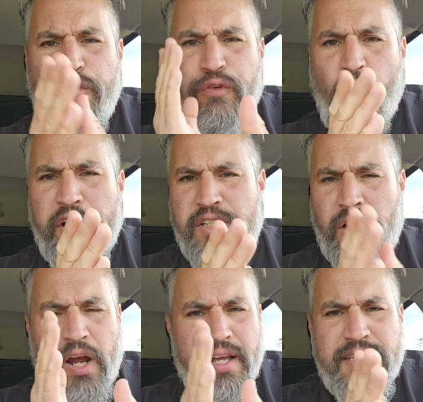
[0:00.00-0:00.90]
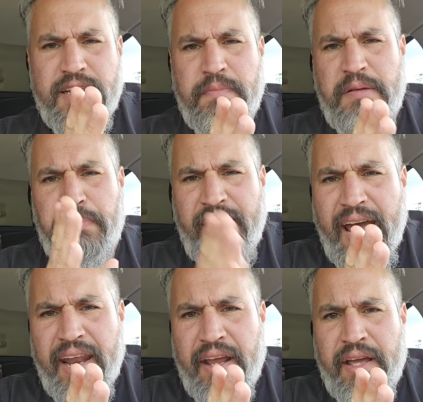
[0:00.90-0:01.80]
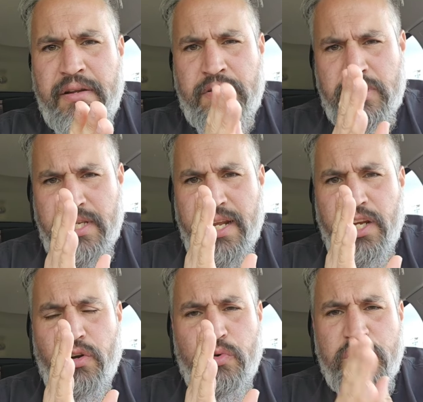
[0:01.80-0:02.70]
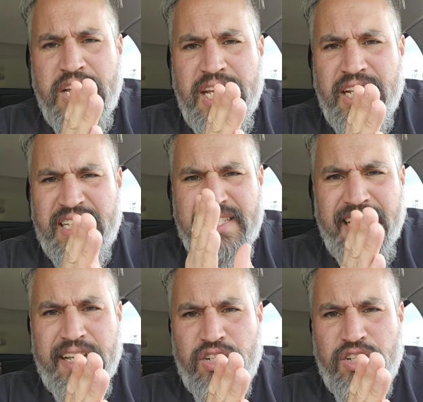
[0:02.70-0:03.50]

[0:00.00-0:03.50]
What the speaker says: forward is to constantly be planning and setting your routine and sticking